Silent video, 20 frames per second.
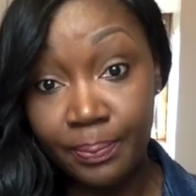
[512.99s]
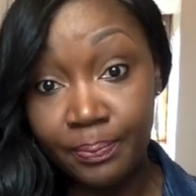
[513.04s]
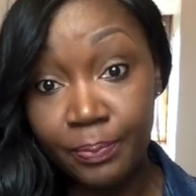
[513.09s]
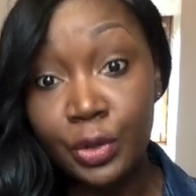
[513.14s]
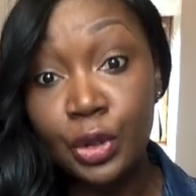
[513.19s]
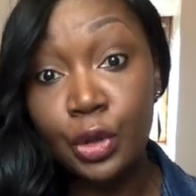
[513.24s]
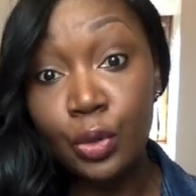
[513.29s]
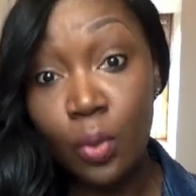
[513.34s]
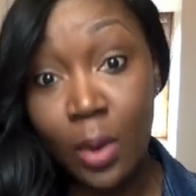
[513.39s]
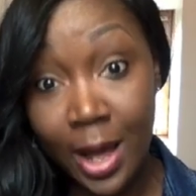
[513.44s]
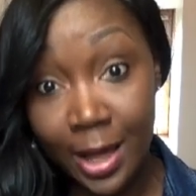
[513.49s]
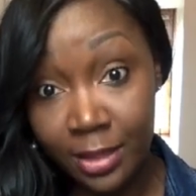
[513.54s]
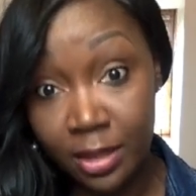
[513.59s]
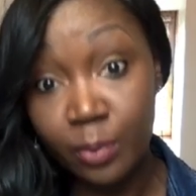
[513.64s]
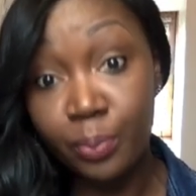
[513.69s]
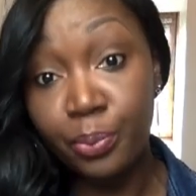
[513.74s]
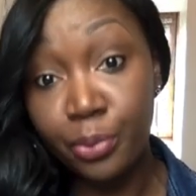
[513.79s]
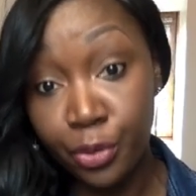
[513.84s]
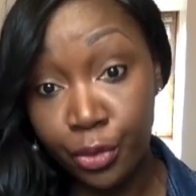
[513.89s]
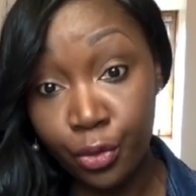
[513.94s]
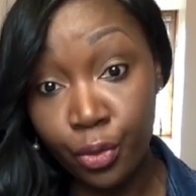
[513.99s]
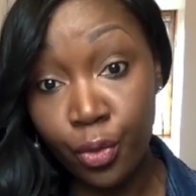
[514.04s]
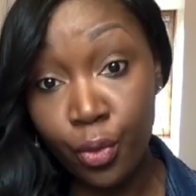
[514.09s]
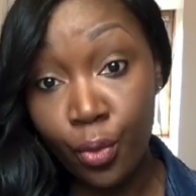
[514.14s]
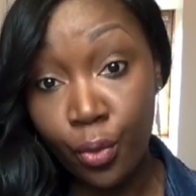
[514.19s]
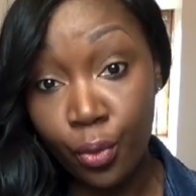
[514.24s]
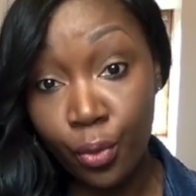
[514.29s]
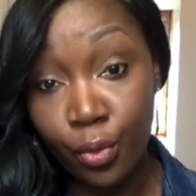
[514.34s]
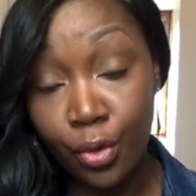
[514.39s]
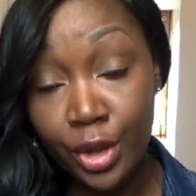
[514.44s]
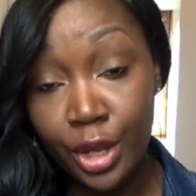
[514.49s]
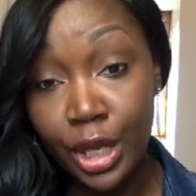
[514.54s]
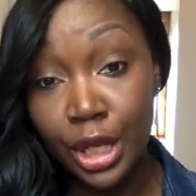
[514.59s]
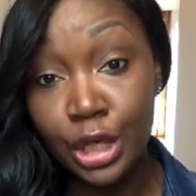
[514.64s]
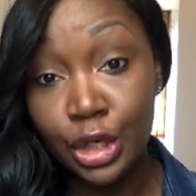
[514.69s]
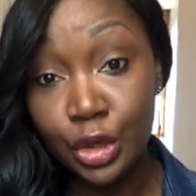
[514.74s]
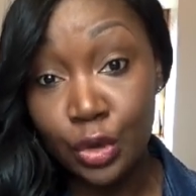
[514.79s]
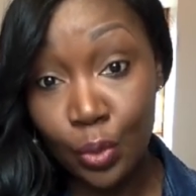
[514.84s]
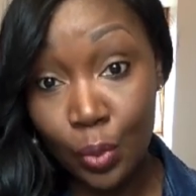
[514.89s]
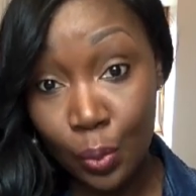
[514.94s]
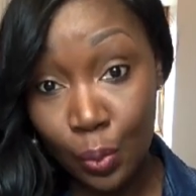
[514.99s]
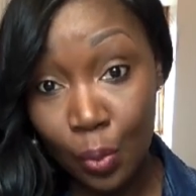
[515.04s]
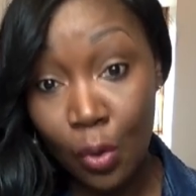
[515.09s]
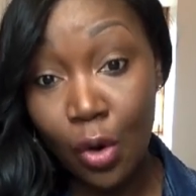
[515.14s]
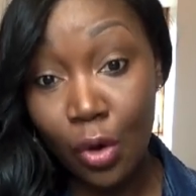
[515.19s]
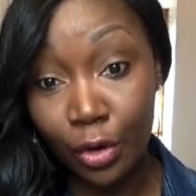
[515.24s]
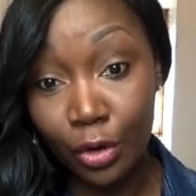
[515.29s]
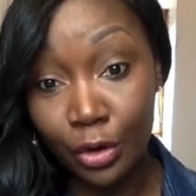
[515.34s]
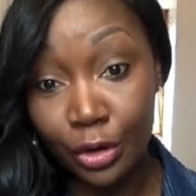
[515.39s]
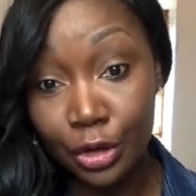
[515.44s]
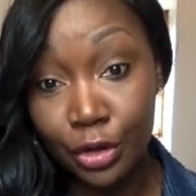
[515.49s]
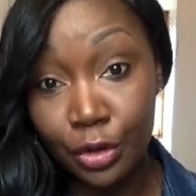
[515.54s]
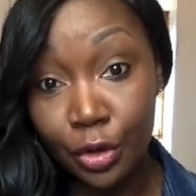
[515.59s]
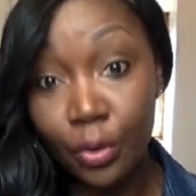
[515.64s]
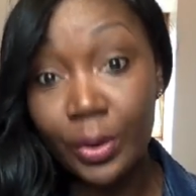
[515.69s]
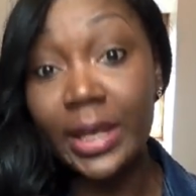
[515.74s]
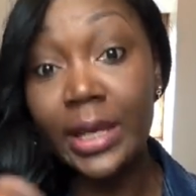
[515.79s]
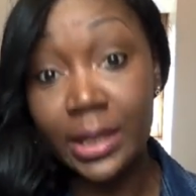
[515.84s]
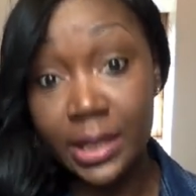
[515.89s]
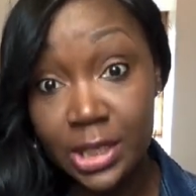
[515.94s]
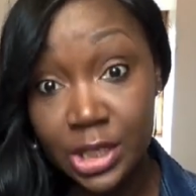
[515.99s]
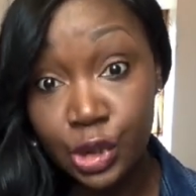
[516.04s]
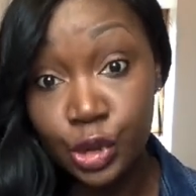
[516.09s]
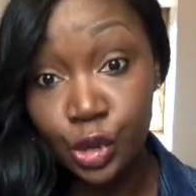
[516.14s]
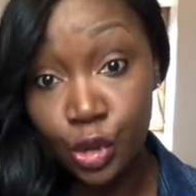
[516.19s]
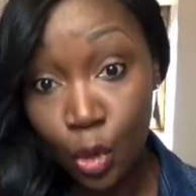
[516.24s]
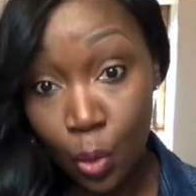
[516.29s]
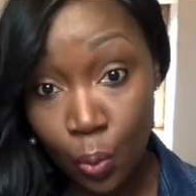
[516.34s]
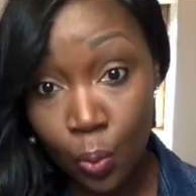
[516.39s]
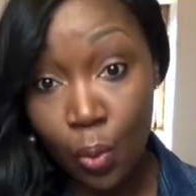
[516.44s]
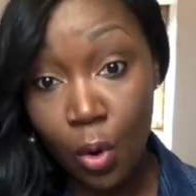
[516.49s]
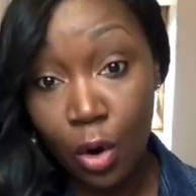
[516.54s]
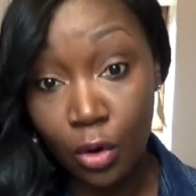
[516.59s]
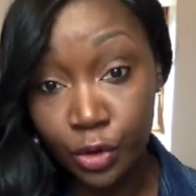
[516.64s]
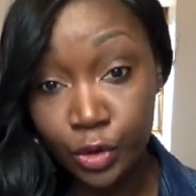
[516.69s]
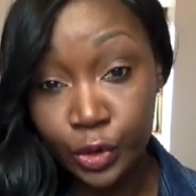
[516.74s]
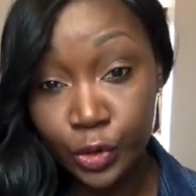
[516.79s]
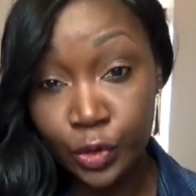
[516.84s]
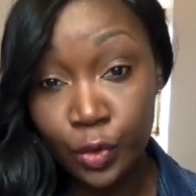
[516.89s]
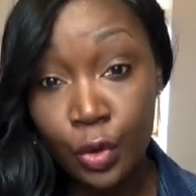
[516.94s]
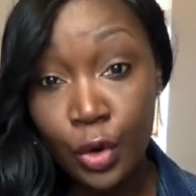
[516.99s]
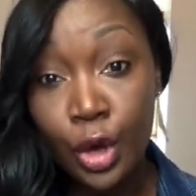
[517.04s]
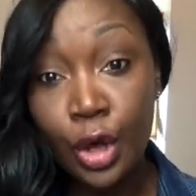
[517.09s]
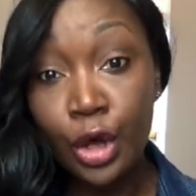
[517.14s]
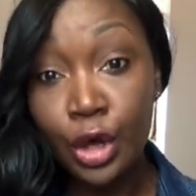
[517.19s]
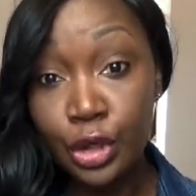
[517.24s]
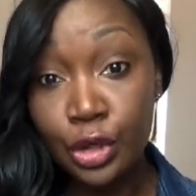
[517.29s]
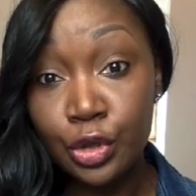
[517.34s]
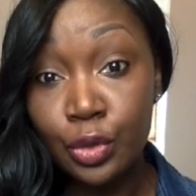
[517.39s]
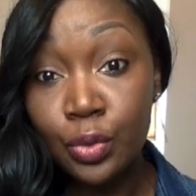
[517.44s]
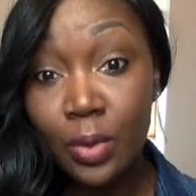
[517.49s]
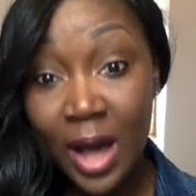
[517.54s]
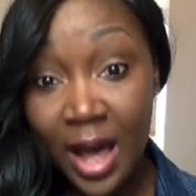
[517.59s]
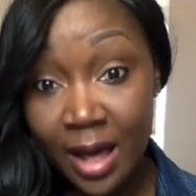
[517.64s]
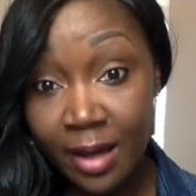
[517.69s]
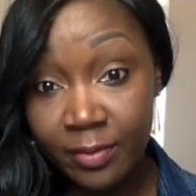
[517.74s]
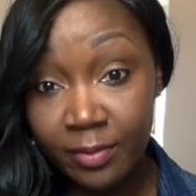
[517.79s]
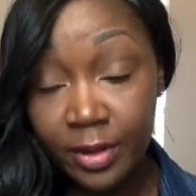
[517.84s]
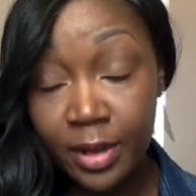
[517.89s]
You are the pro in your work. It is your work. So you have